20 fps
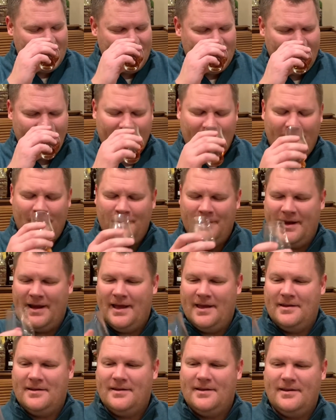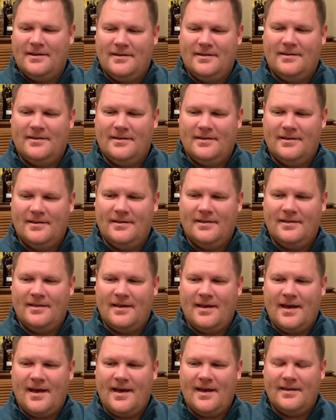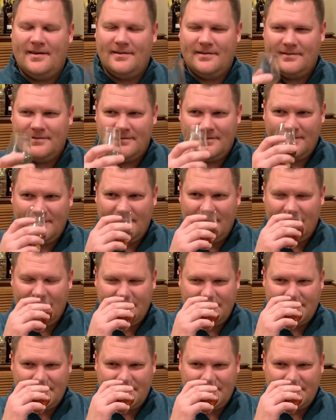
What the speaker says: Oh man, that is